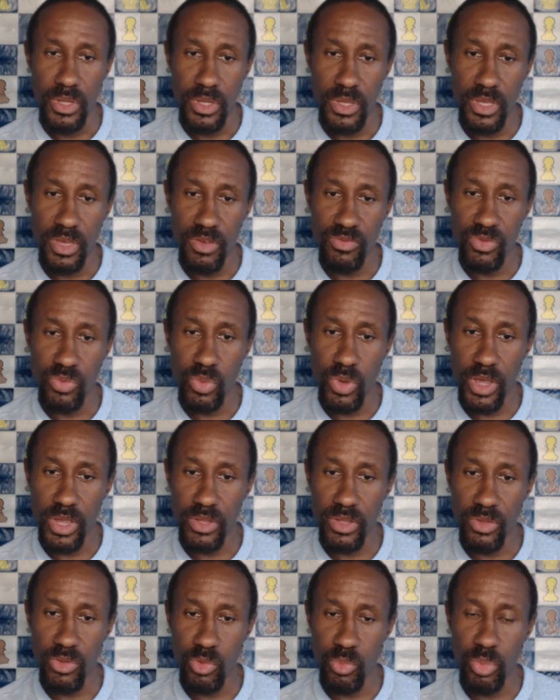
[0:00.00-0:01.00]
He gives away
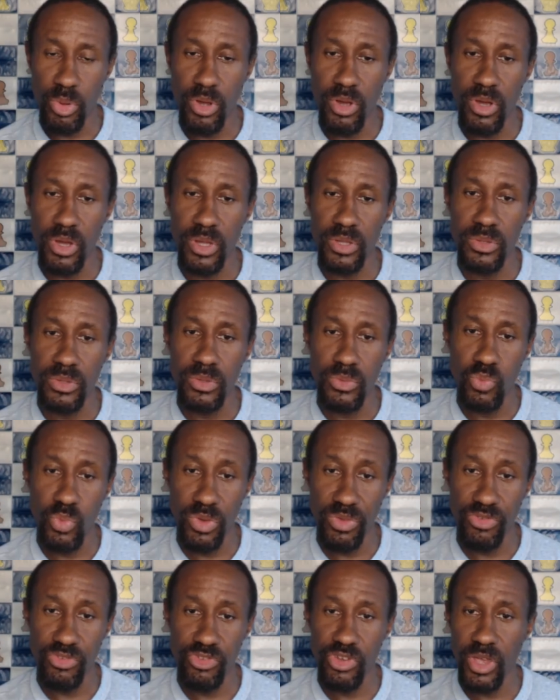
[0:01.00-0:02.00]
another pawn
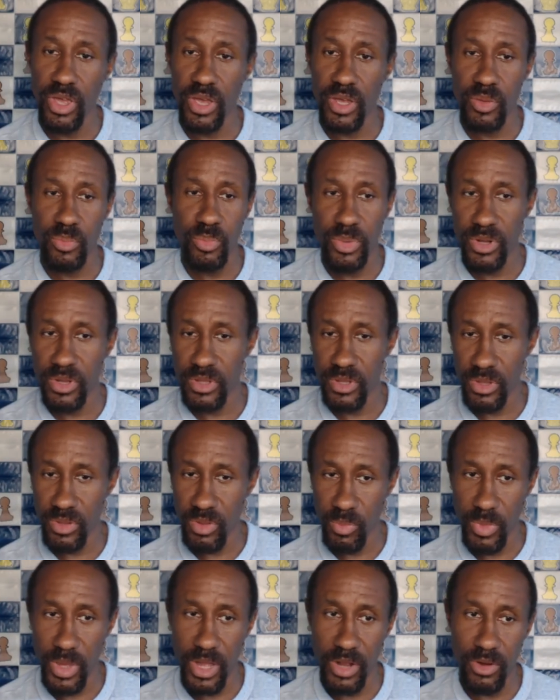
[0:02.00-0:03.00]
with check, but it
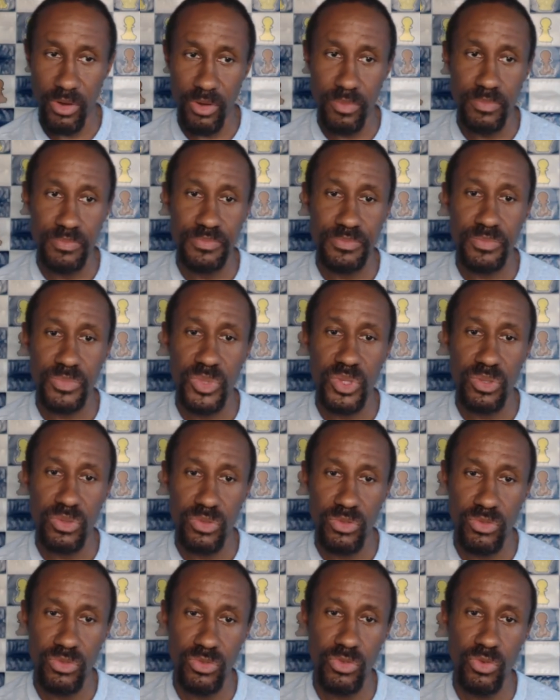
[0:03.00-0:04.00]
doesn't matter.
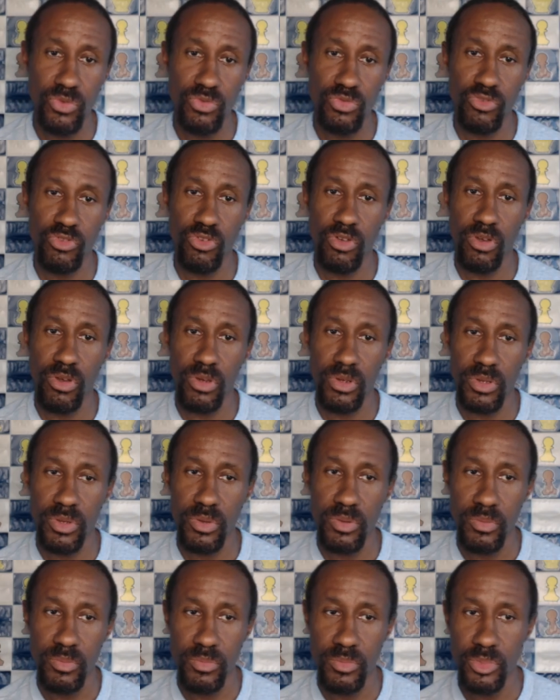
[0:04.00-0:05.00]
It's too strong.
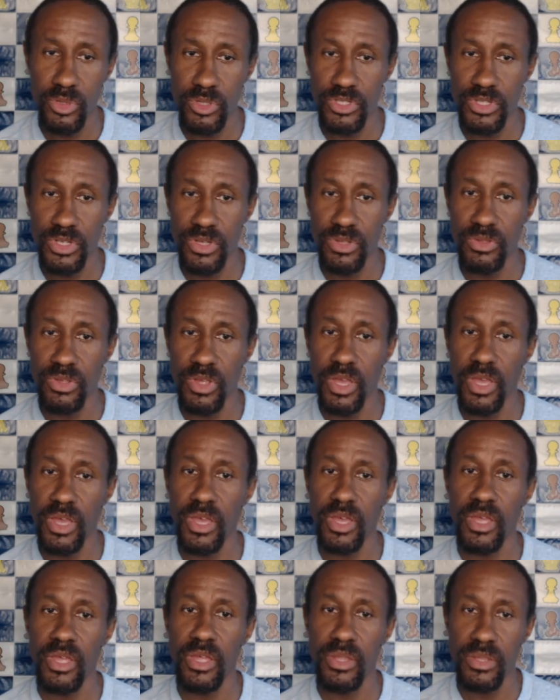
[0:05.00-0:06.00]
Pushes,
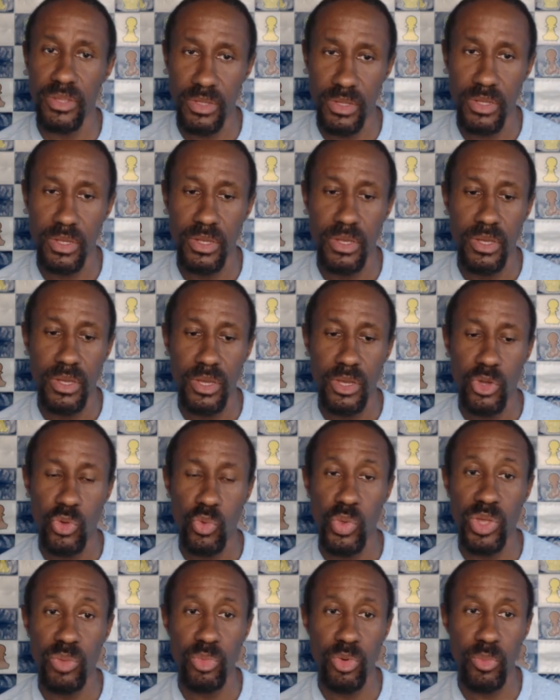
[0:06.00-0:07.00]
and
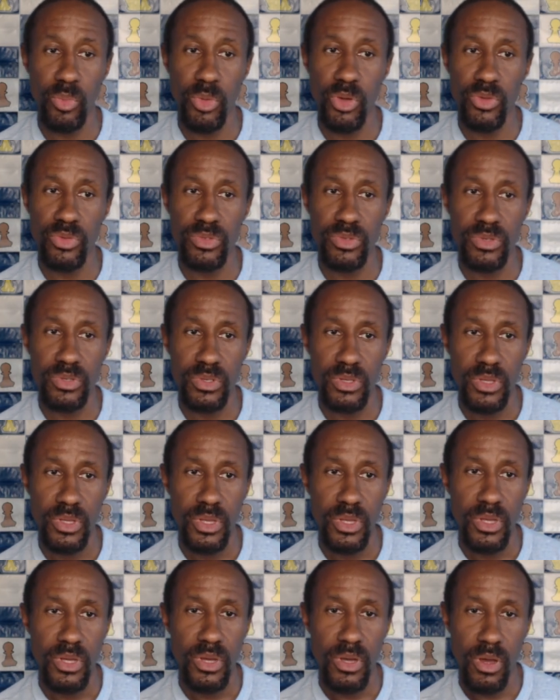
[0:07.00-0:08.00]
queen promotes
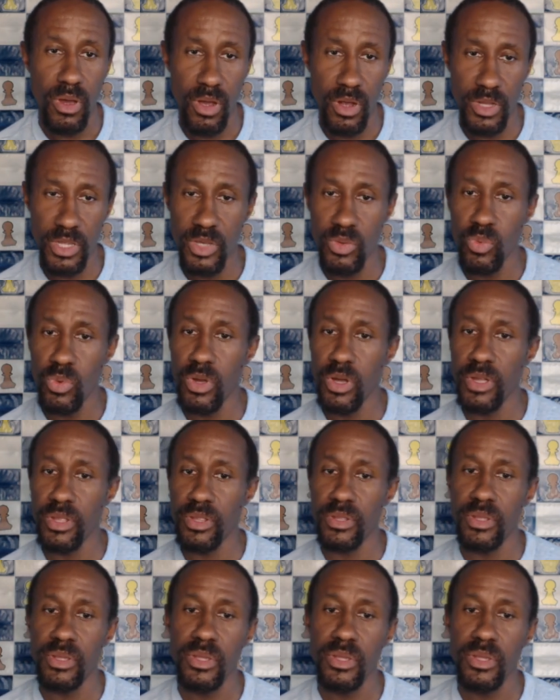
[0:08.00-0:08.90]
on e1.